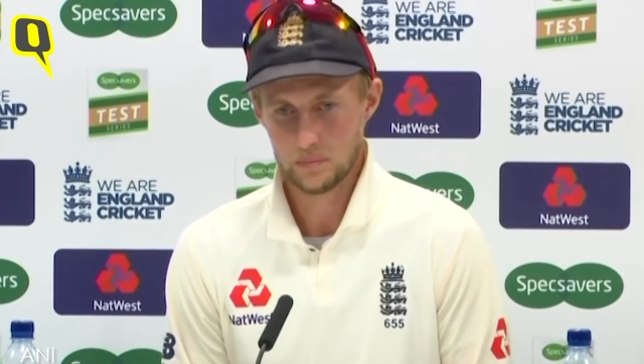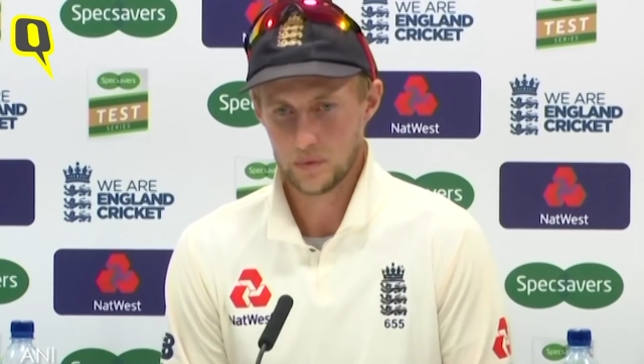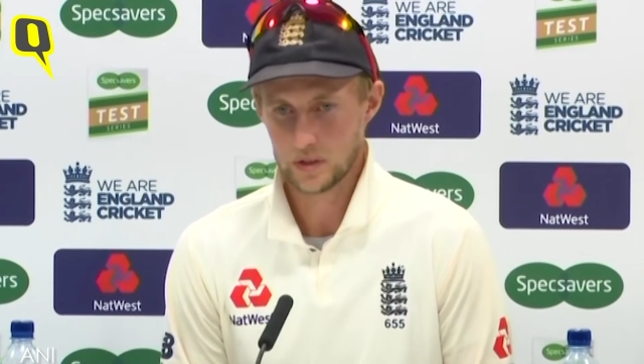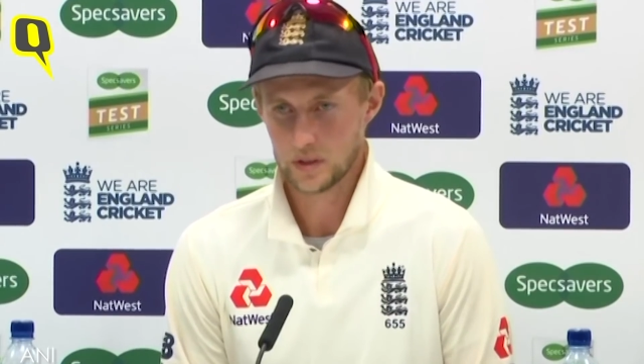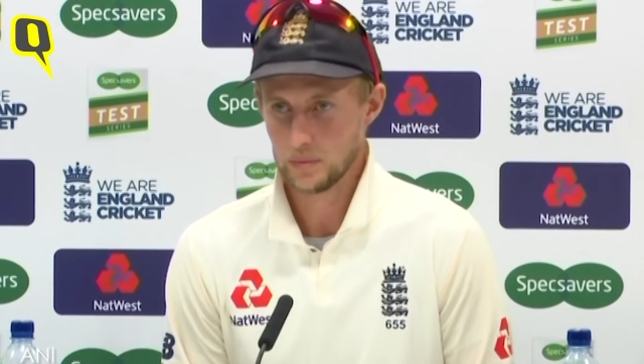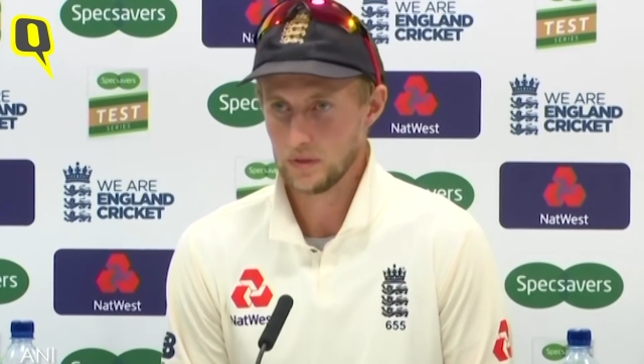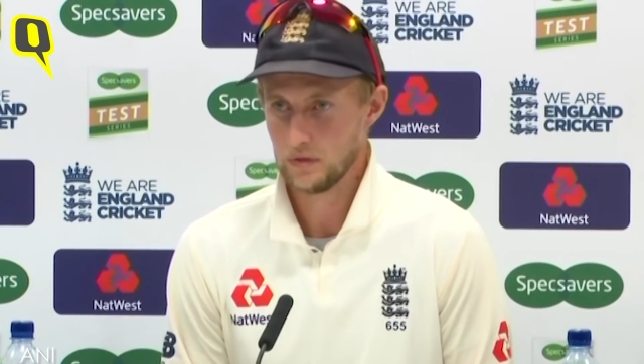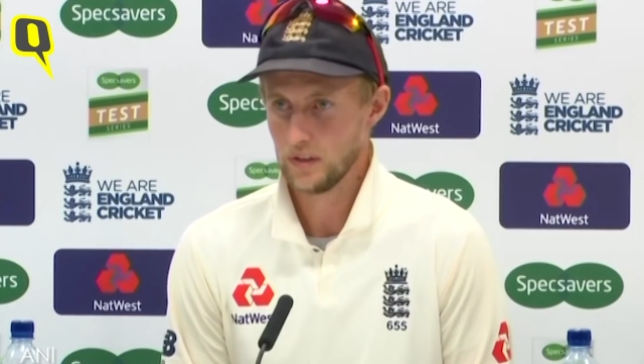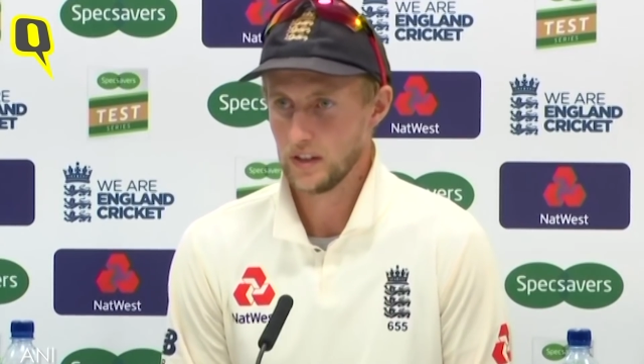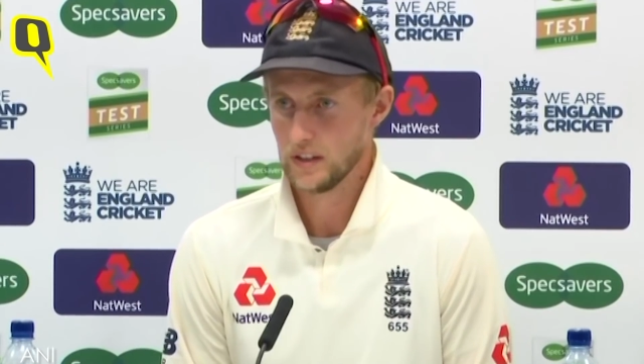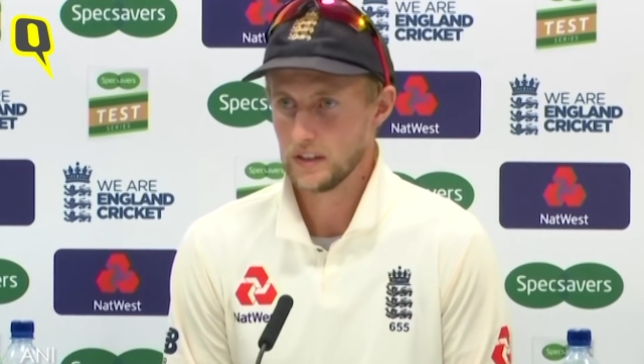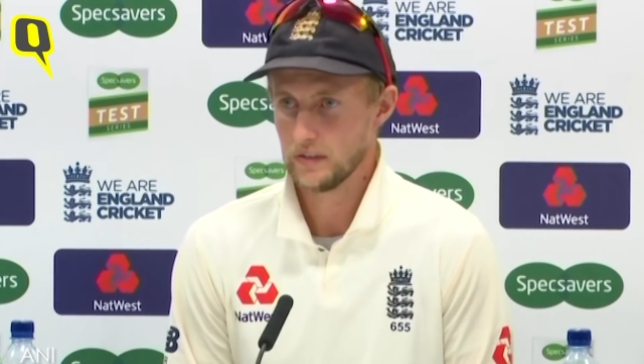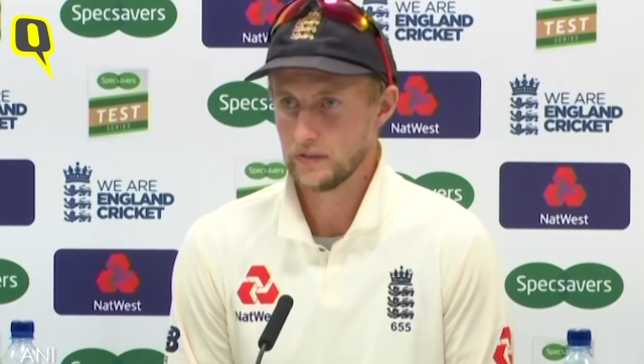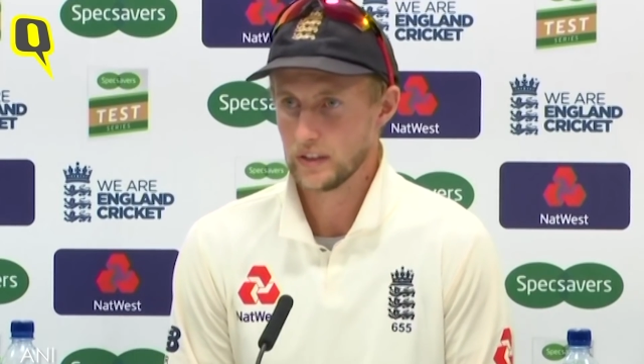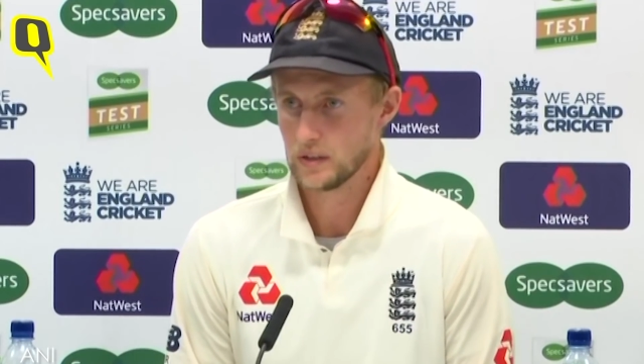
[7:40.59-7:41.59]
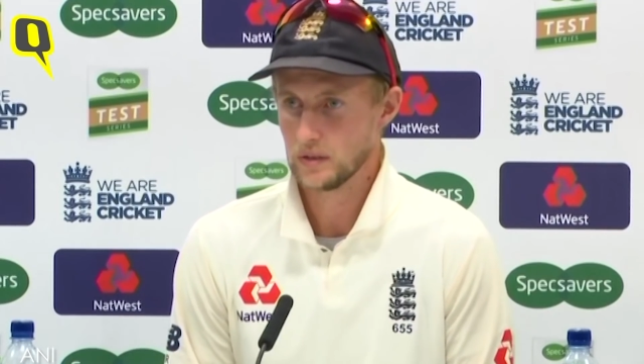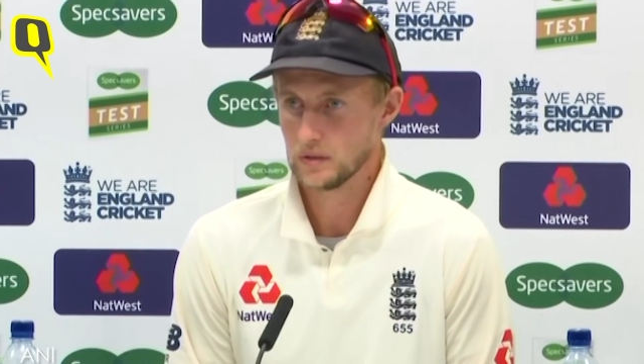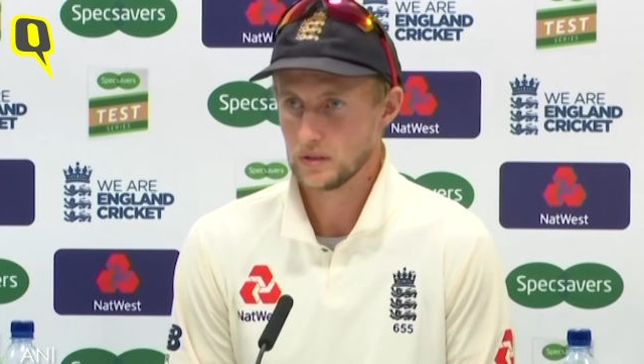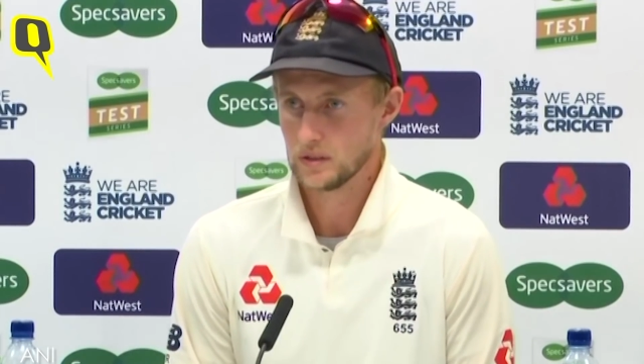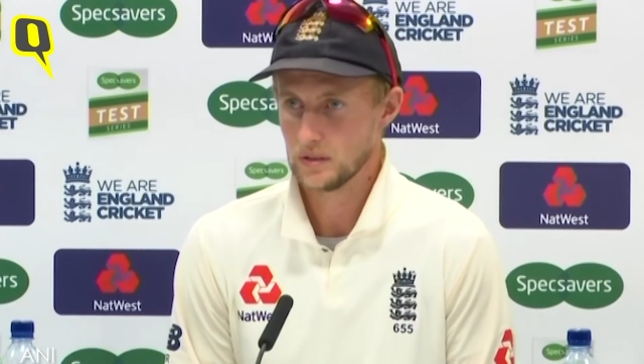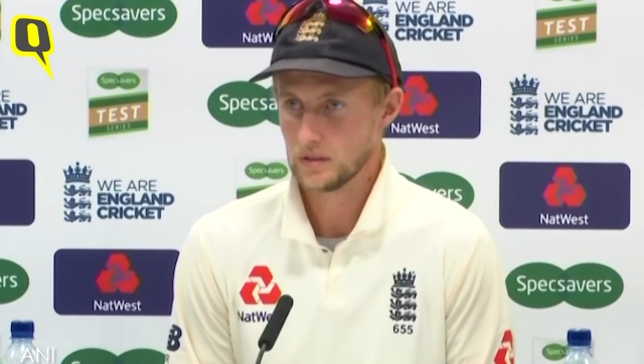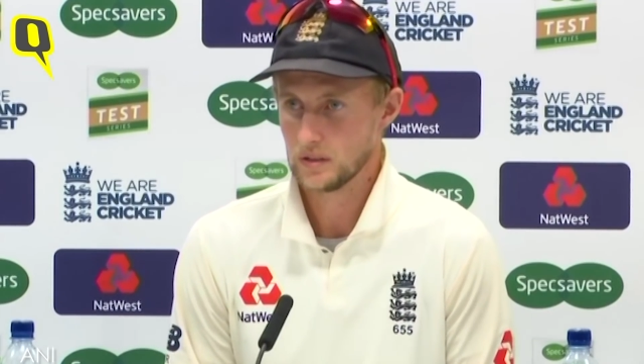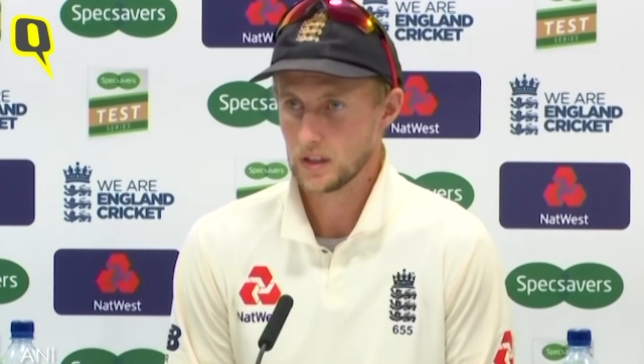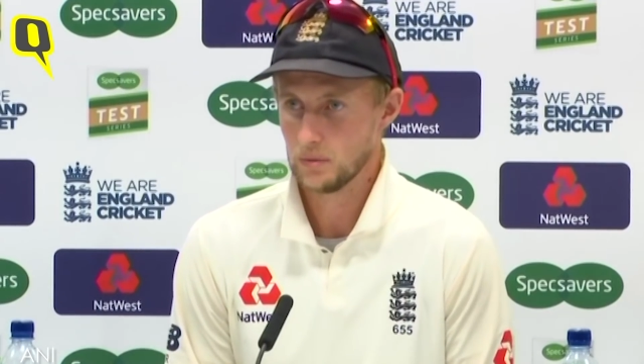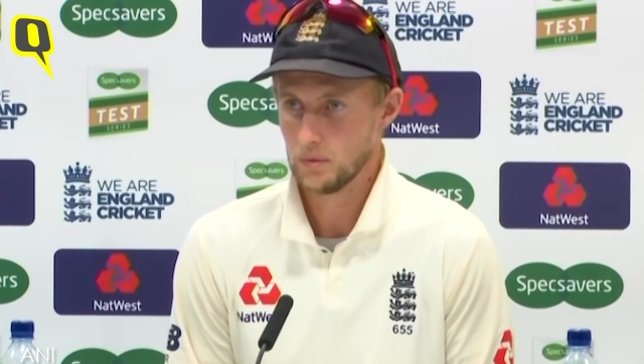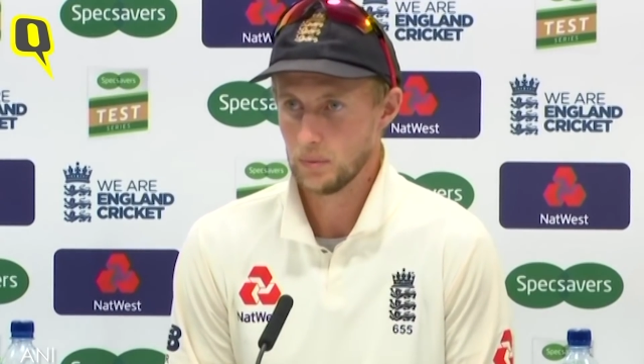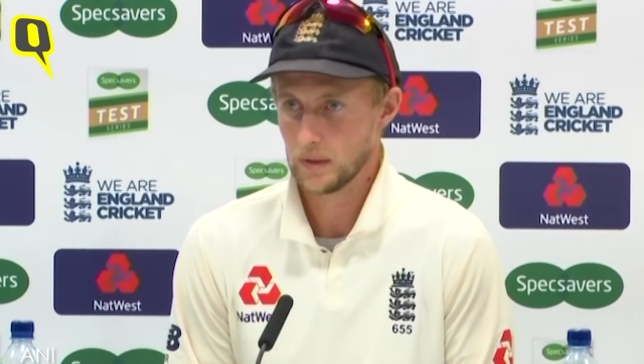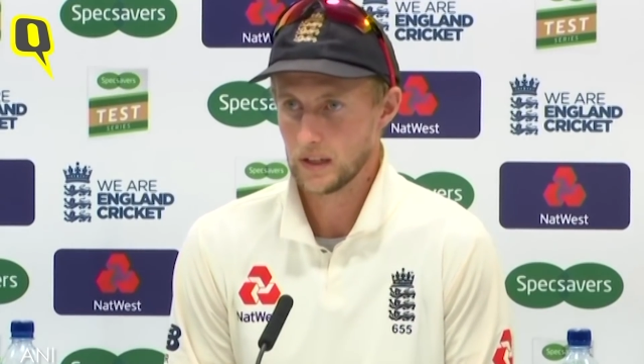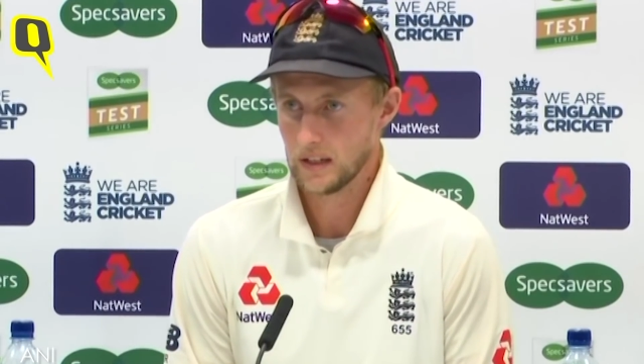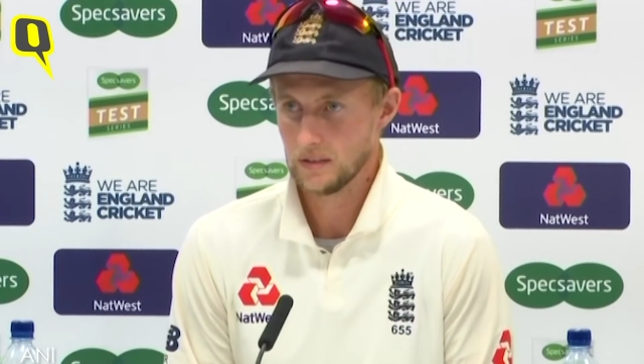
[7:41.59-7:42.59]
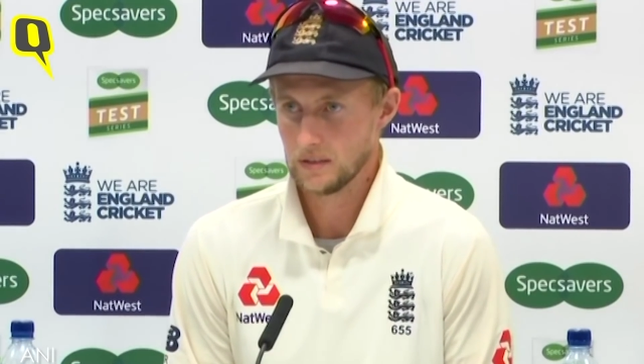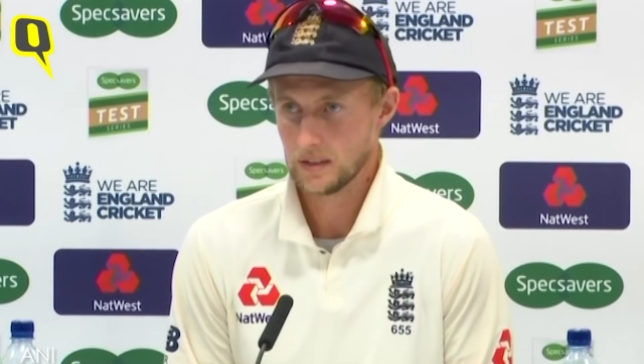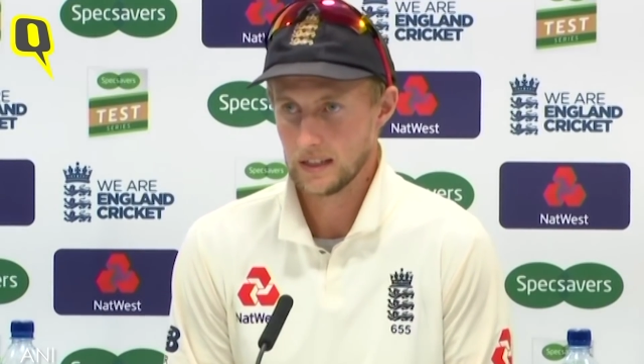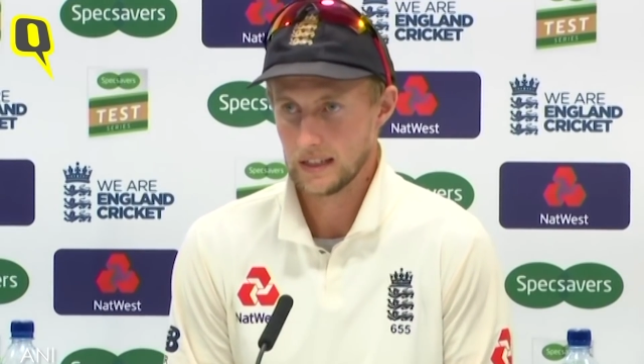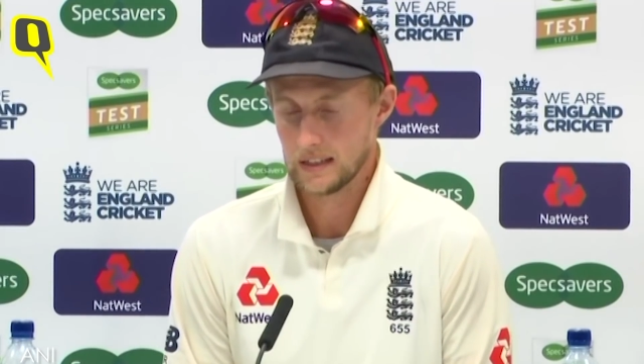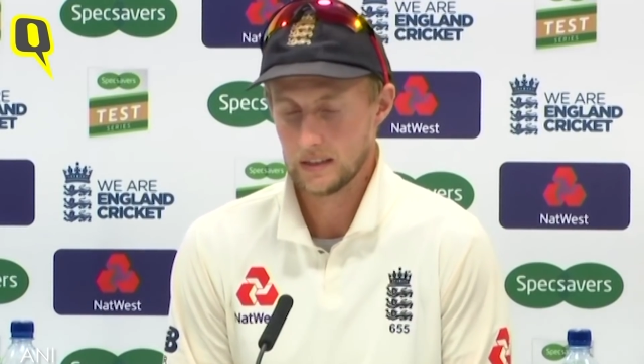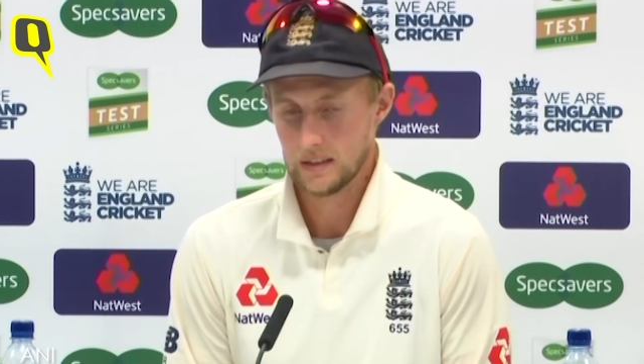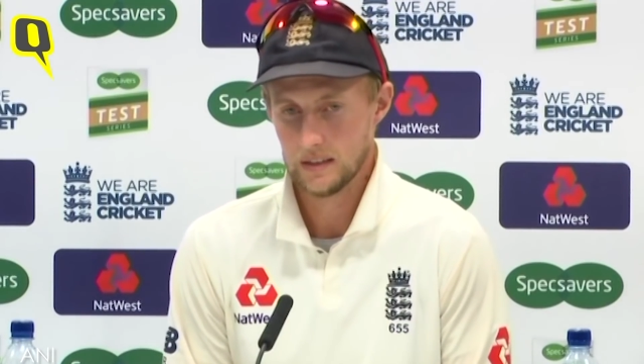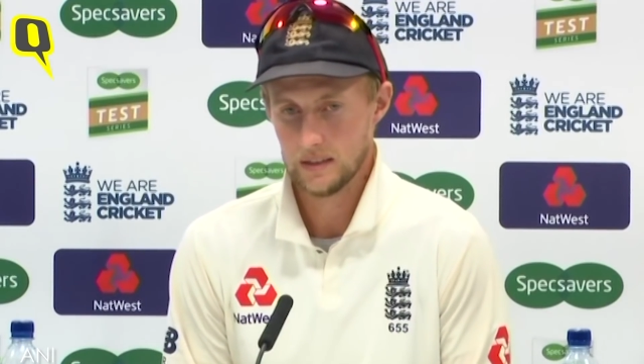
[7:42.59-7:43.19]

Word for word: it must have been very difficult to come up against that.